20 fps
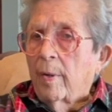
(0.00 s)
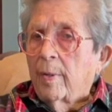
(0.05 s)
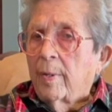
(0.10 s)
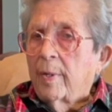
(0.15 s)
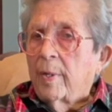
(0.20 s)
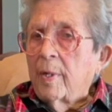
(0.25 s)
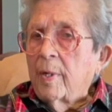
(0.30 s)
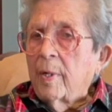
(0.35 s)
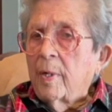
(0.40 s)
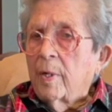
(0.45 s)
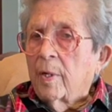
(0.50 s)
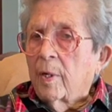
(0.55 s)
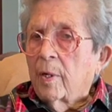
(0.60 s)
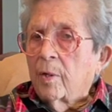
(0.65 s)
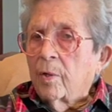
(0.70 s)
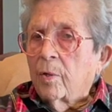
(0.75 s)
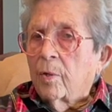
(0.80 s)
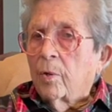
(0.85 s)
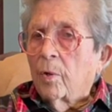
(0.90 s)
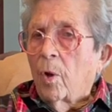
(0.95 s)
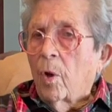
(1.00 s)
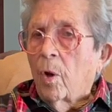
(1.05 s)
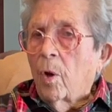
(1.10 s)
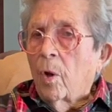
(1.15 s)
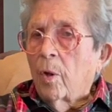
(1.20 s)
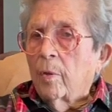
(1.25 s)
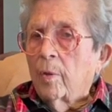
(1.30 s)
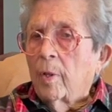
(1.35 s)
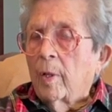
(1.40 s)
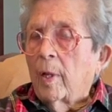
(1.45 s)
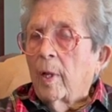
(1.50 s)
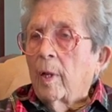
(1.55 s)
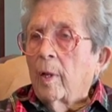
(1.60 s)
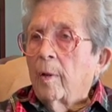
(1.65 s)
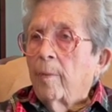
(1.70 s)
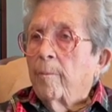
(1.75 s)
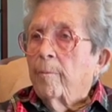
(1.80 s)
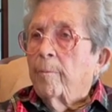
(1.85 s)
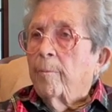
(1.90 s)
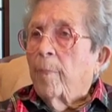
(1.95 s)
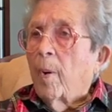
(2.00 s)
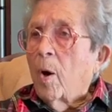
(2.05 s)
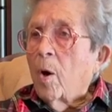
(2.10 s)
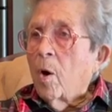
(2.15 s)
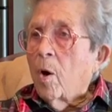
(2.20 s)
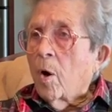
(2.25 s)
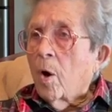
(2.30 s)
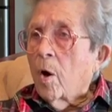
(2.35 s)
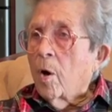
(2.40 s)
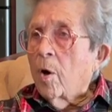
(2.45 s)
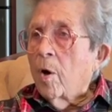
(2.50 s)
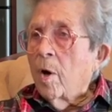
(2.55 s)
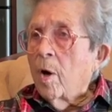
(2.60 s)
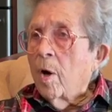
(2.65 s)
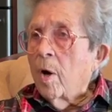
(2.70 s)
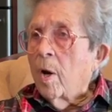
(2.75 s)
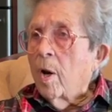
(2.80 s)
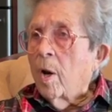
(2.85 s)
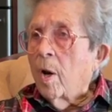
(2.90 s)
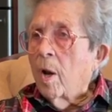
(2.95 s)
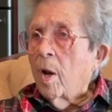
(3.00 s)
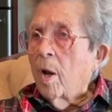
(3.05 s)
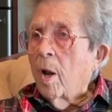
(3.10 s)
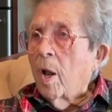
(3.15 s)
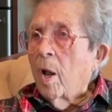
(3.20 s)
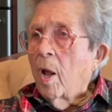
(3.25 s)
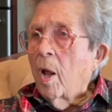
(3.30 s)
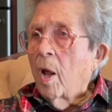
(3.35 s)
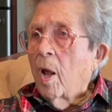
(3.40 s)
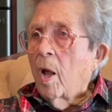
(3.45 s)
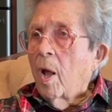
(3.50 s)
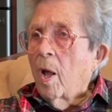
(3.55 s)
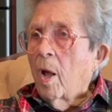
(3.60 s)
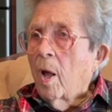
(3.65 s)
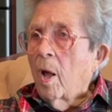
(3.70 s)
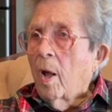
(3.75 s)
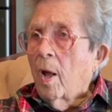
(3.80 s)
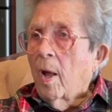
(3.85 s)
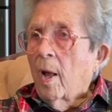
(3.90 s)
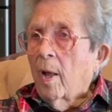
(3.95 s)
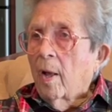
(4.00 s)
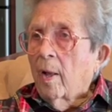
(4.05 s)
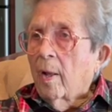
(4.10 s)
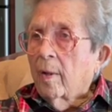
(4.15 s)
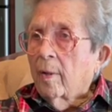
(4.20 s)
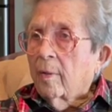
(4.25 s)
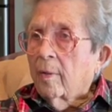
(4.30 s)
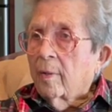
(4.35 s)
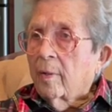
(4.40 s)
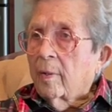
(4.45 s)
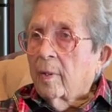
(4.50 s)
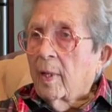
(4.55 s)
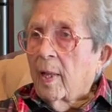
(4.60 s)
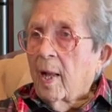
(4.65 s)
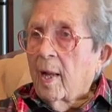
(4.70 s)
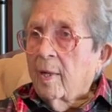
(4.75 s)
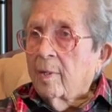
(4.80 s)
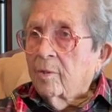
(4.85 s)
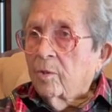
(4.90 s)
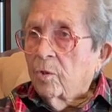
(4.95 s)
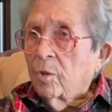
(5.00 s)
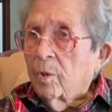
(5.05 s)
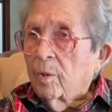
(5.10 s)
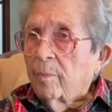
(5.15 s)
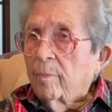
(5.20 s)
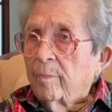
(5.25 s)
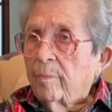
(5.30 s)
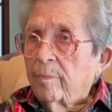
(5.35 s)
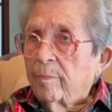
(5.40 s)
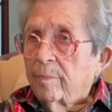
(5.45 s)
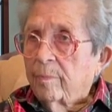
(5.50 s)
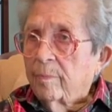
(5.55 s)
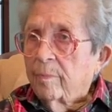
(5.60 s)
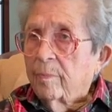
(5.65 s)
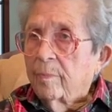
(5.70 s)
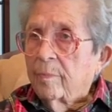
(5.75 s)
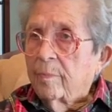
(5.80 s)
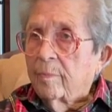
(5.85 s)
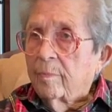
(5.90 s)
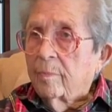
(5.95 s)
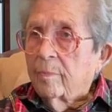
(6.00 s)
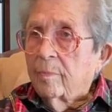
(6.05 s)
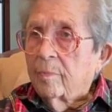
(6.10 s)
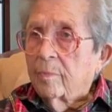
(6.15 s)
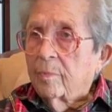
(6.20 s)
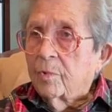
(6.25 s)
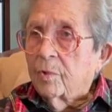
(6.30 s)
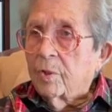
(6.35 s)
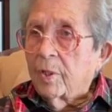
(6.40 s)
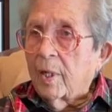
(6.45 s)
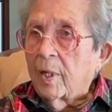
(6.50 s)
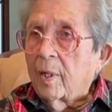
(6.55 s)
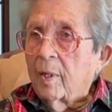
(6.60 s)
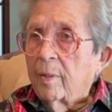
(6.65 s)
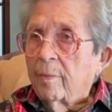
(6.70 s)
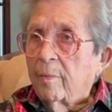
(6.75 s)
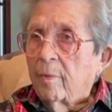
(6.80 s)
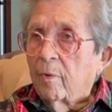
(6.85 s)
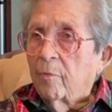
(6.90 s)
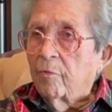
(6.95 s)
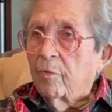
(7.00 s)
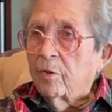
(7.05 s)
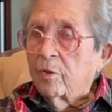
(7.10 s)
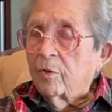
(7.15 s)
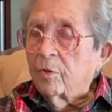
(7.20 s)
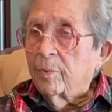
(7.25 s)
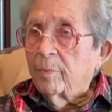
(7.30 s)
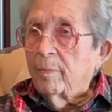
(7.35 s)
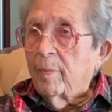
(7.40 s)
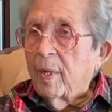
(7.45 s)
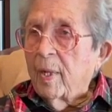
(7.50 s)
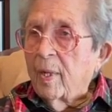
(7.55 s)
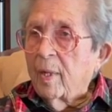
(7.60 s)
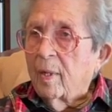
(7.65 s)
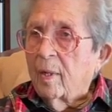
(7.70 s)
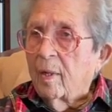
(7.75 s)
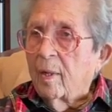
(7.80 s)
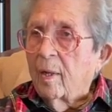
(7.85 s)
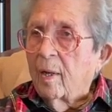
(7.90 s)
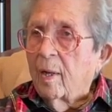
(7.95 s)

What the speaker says: did it on the barn at the house on 2nd or 1st of May.